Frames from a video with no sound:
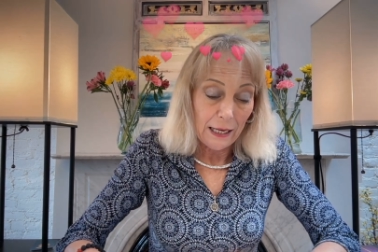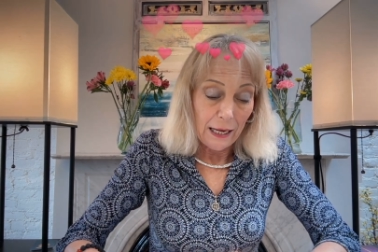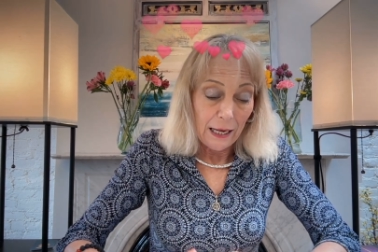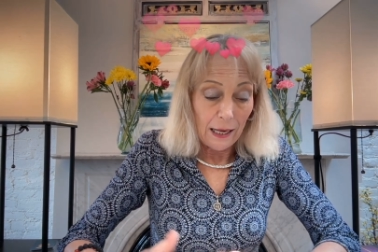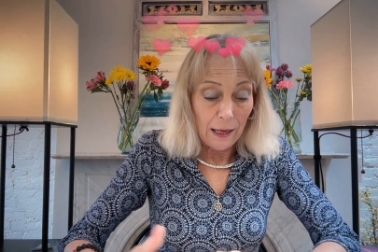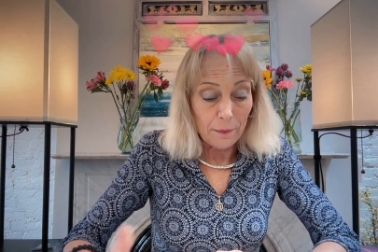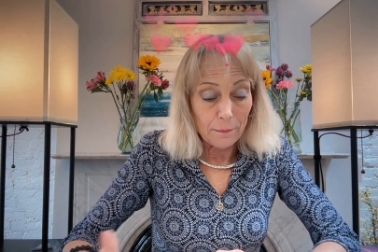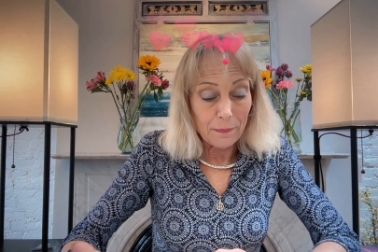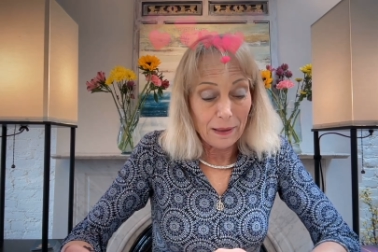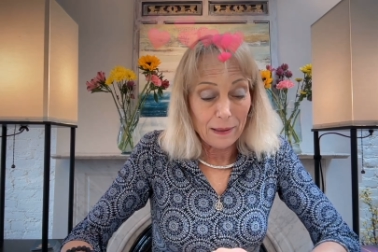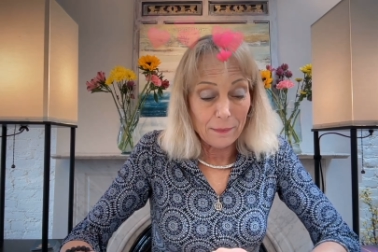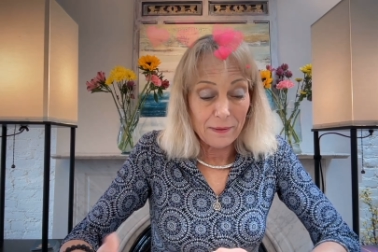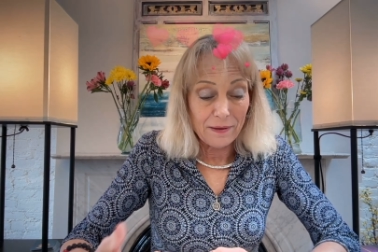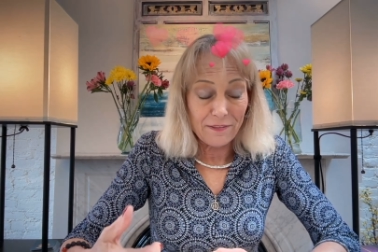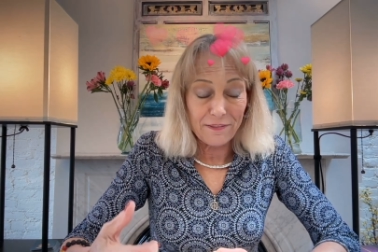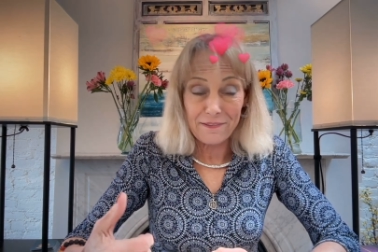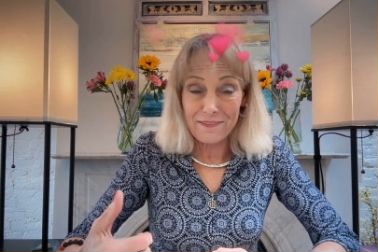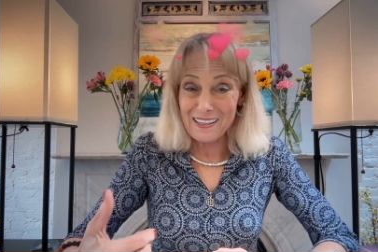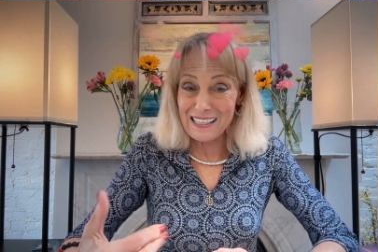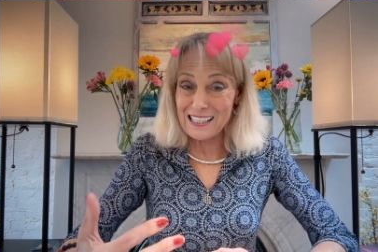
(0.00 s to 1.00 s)
Uh, maybe
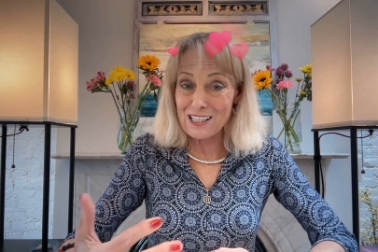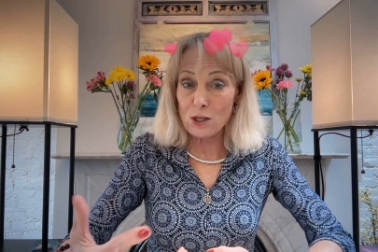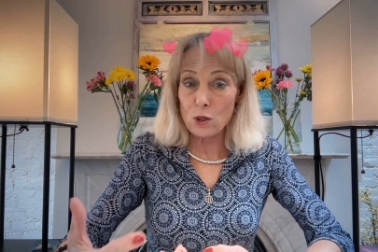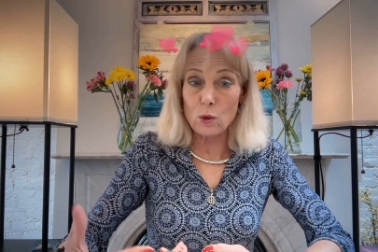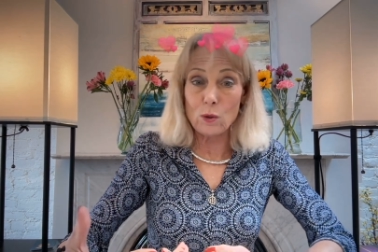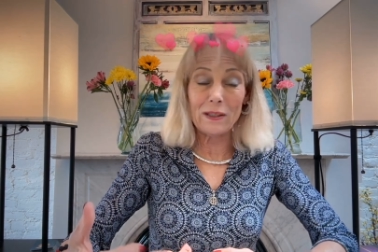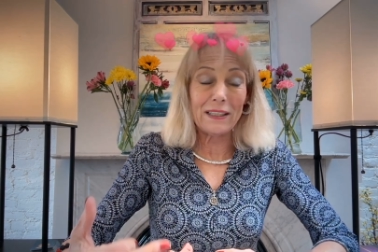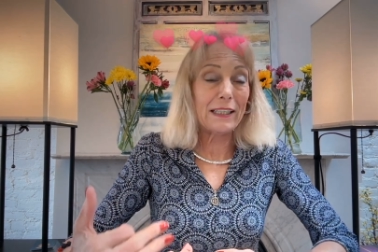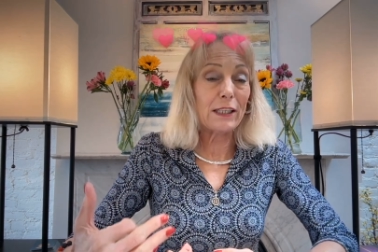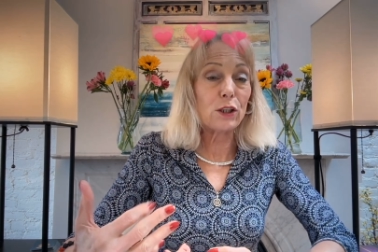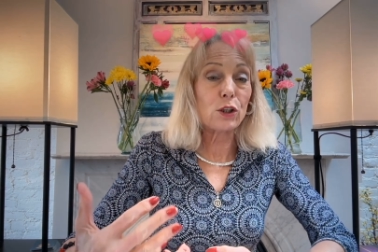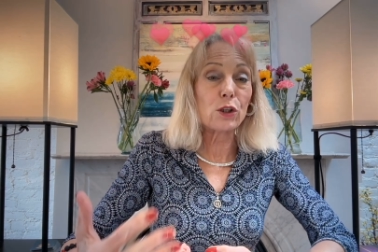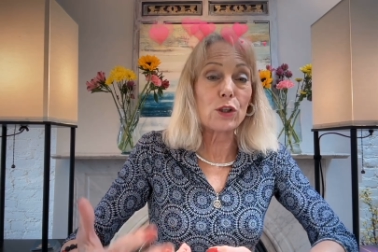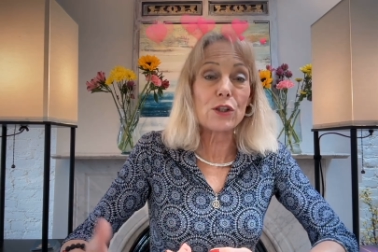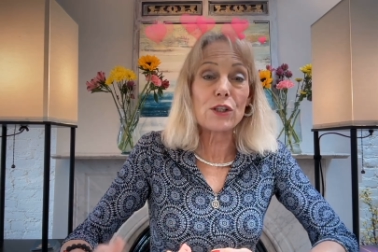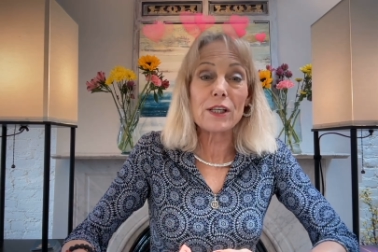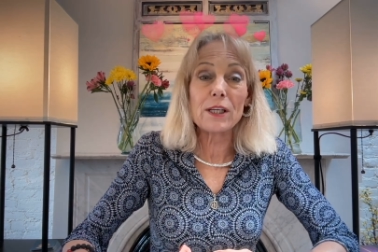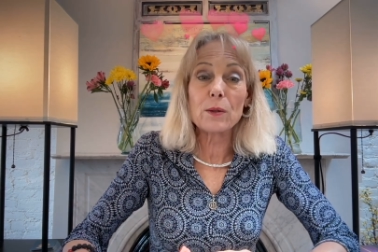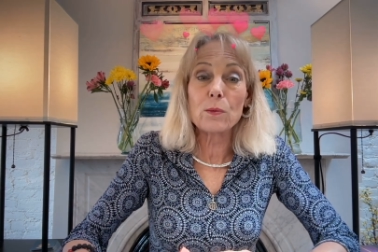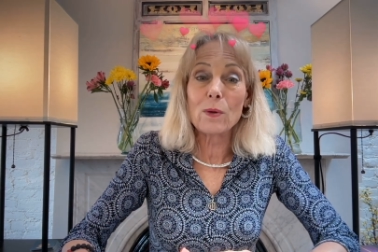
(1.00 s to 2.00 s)
physical
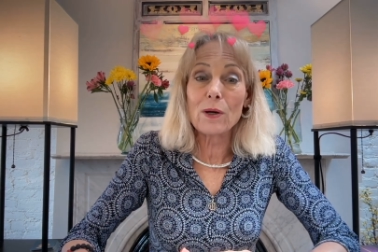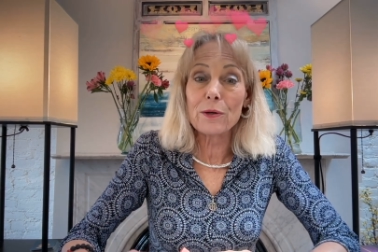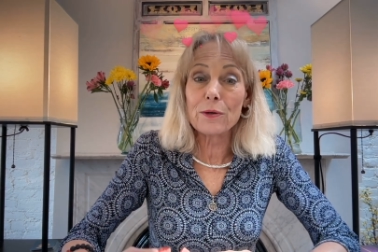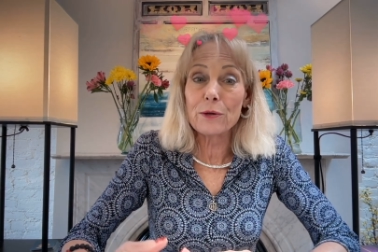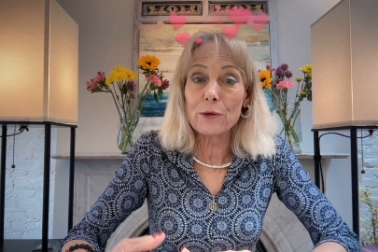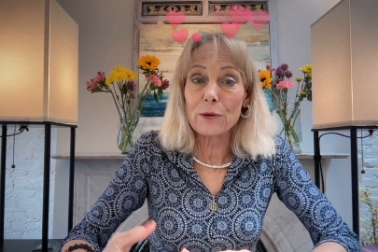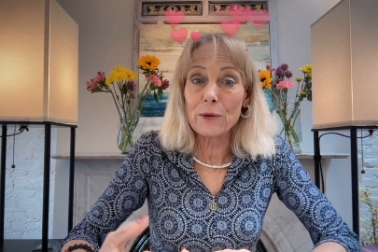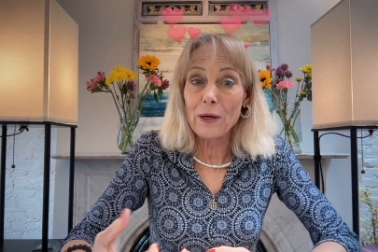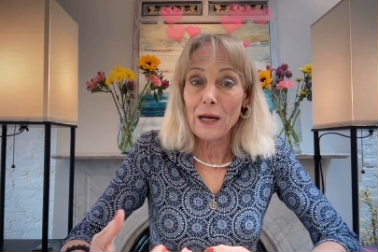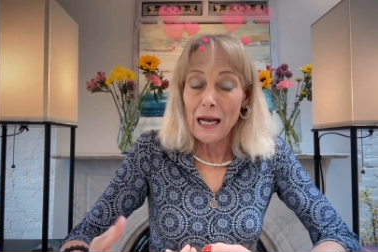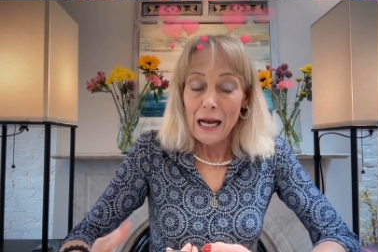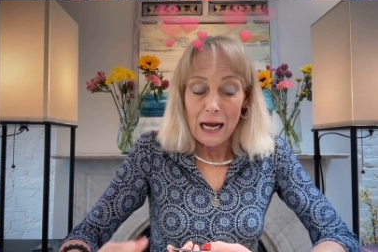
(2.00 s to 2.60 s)
energy where you